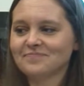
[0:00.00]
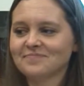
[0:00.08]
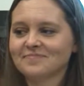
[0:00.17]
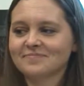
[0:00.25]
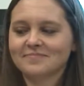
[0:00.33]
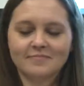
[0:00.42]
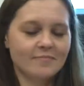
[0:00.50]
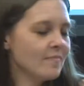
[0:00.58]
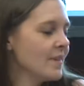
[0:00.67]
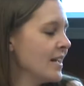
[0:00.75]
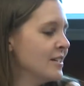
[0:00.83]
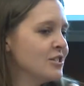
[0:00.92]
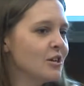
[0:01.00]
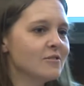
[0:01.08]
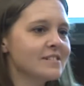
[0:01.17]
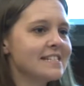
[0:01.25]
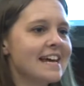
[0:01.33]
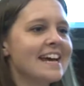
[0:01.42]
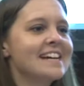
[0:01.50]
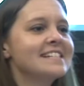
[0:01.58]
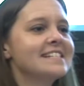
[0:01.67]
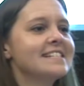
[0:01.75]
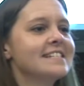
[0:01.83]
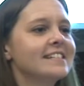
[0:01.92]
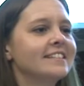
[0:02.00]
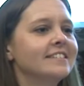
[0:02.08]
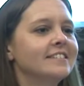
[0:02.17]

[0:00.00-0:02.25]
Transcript: mask. Don't say s.